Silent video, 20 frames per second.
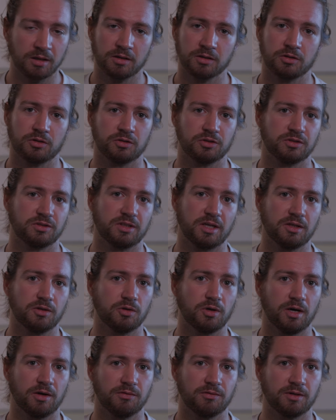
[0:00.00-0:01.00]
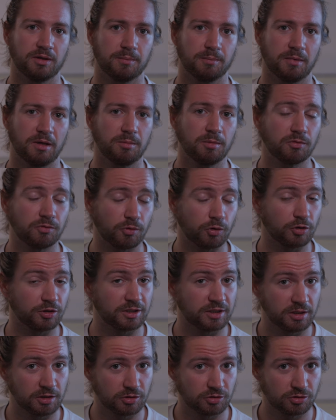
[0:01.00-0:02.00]
because then you have them maybe for
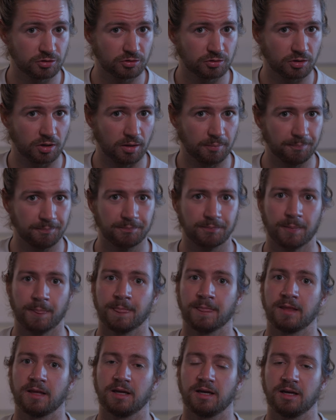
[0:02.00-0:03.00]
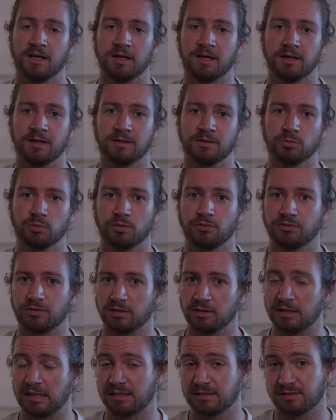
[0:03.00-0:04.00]
years to come, and with
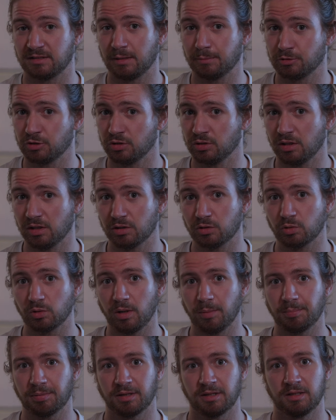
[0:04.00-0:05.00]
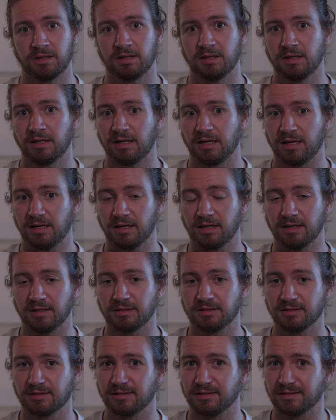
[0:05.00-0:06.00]
the exceptional grip
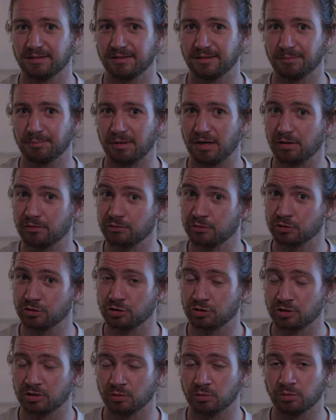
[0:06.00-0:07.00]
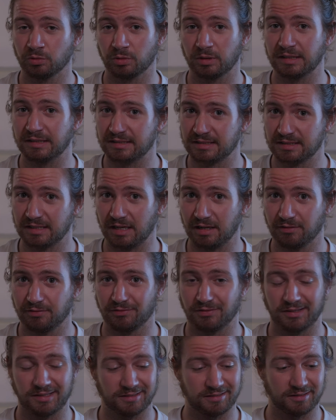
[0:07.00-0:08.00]
and the barefoot shoe
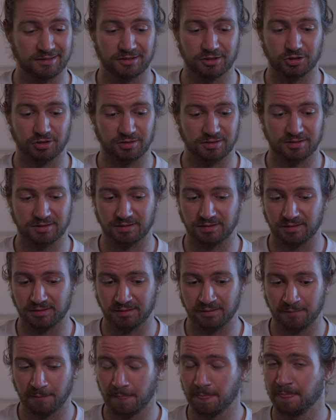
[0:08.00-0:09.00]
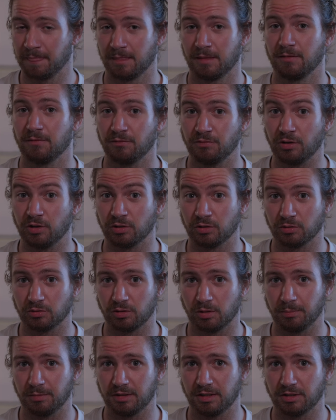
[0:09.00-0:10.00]
itself, it is just a very good
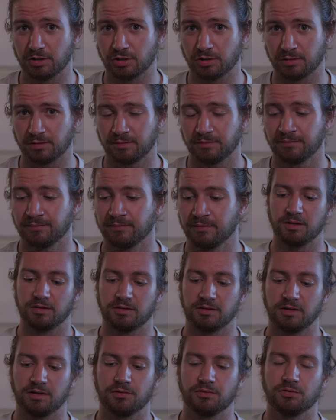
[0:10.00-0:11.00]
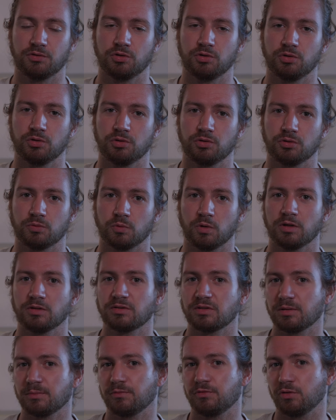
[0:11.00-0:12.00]
combination. But if you
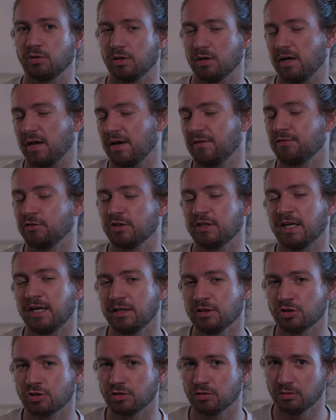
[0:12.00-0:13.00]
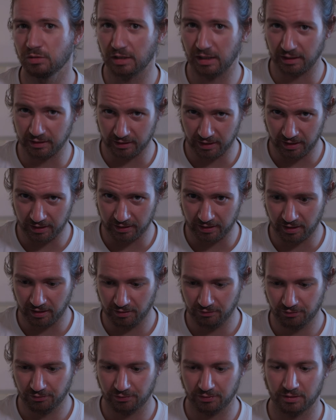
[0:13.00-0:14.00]
want them for an everyday shoe like I have,